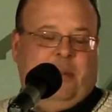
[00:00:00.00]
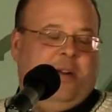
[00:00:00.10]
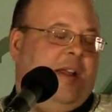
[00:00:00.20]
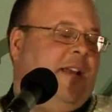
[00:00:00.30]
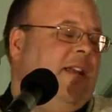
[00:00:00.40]
All
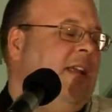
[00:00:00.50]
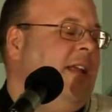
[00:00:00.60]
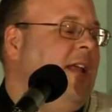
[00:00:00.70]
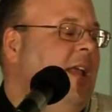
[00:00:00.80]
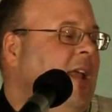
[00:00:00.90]
right?
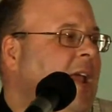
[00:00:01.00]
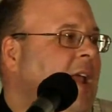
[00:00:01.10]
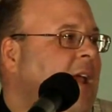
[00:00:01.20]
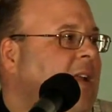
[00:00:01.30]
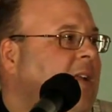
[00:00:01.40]

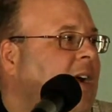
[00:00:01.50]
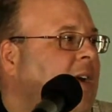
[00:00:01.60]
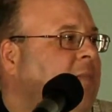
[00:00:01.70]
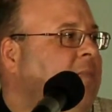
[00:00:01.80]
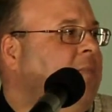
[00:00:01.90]
And
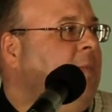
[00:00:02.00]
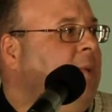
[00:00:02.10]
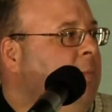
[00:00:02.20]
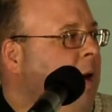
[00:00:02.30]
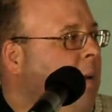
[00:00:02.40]
um,
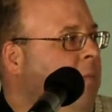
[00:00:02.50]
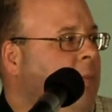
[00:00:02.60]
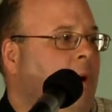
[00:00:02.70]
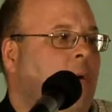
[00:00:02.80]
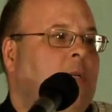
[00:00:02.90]
but
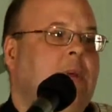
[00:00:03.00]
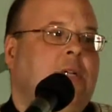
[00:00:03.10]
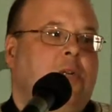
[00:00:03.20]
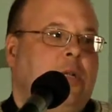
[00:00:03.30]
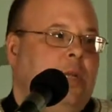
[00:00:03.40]
mom always
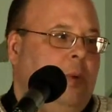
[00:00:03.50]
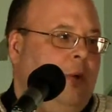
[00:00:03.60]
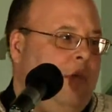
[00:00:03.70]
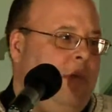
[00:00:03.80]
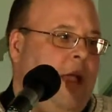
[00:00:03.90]
made sure that we
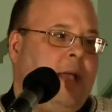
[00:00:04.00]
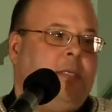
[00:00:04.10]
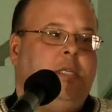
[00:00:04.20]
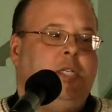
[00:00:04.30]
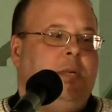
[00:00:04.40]
were at
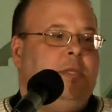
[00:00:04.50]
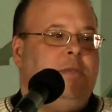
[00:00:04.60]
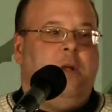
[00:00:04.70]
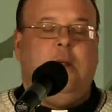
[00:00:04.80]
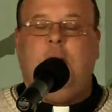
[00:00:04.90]
Mass, and she was
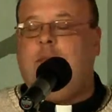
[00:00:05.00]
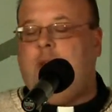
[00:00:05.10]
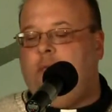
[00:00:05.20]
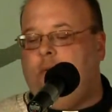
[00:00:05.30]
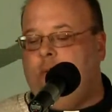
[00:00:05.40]
a very
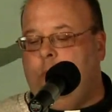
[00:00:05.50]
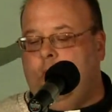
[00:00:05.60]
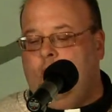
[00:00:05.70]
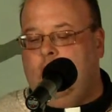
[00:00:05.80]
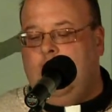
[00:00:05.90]
faithful
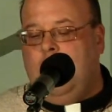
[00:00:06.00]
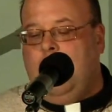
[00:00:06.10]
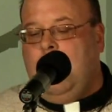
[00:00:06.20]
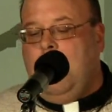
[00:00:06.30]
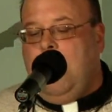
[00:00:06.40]
woman.
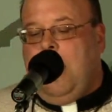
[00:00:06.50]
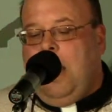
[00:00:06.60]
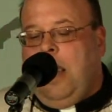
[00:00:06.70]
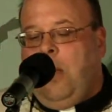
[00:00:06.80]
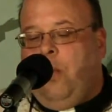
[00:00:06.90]

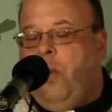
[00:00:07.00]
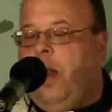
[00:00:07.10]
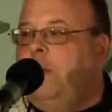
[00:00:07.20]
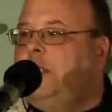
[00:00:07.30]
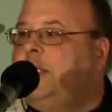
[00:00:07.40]
When
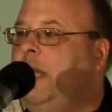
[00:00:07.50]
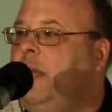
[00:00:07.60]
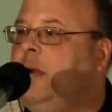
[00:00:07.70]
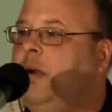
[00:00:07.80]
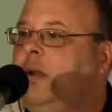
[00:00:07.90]
I was
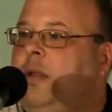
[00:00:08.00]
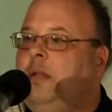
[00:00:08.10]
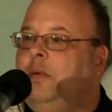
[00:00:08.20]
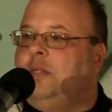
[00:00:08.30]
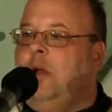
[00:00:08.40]
younger,
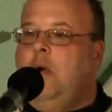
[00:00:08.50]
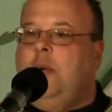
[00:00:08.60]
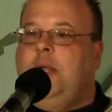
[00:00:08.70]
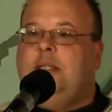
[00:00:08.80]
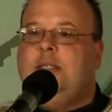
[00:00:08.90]
there was
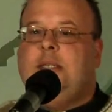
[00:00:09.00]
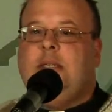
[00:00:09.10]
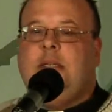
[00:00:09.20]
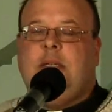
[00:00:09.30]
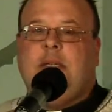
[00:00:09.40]
always,
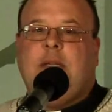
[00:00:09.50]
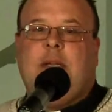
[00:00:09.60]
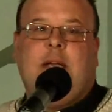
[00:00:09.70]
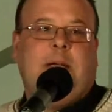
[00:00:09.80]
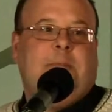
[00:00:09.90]

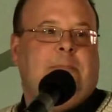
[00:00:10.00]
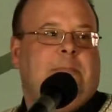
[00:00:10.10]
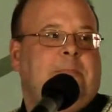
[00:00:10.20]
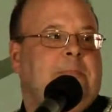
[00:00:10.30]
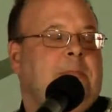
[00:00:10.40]
um,
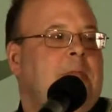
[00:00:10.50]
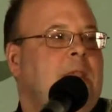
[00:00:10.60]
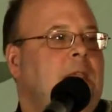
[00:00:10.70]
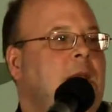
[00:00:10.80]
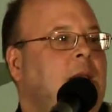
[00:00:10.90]

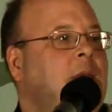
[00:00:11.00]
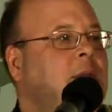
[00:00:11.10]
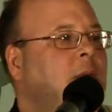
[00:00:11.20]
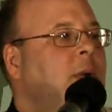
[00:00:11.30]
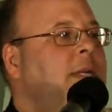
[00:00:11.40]
there
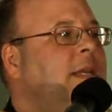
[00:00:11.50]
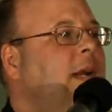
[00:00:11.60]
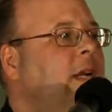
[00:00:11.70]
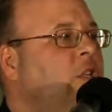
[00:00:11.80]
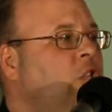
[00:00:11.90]
was always
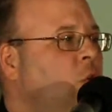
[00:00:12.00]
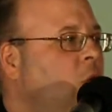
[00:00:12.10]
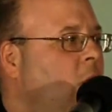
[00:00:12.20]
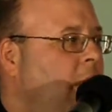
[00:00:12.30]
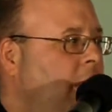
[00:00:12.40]
a
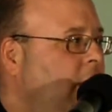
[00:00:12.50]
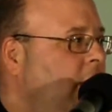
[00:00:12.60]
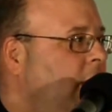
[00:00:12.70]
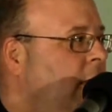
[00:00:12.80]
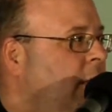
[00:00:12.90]
joy
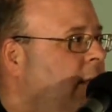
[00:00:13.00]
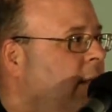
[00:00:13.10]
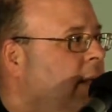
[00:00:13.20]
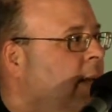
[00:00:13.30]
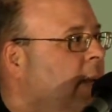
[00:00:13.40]

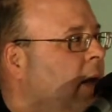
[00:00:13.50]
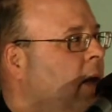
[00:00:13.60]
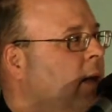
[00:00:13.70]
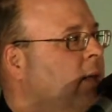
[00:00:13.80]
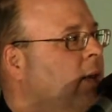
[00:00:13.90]
in my
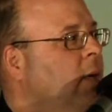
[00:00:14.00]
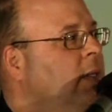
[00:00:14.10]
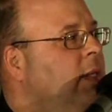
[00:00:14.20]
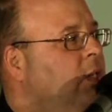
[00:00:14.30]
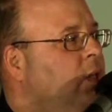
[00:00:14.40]
heart. There was
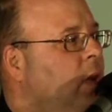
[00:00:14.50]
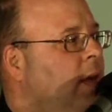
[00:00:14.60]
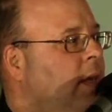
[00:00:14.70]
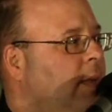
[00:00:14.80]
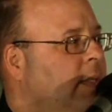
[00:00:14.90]
always a
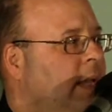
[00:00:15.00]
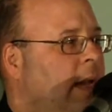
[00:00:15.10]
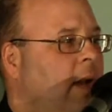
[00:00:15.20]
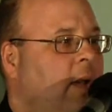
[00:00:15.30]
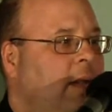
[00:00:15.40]
joy that was
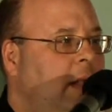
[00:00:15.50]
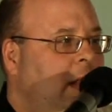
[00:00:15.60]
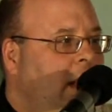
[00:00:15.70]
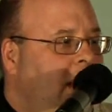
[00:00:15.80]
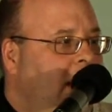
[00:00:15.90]
there, and,
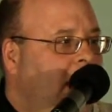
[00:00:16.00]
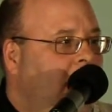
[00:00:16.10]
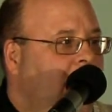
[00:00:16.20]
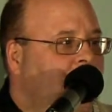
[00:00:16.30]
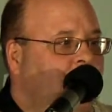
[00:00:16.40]
and
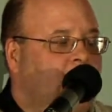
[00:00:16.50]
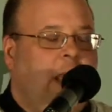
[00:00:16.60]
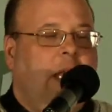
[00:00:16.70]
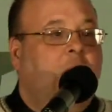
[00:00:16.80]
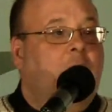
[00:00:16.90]
I,
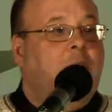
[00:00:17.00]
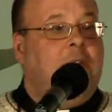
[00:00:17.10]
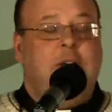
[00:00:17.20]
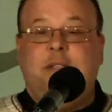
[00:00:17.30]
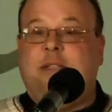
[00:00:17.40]
I
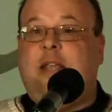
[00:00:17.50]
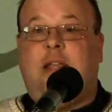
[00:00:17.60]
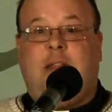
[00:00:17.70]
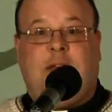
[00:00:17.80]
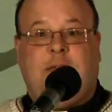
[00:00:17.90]
loved
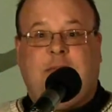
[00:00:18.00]
singing,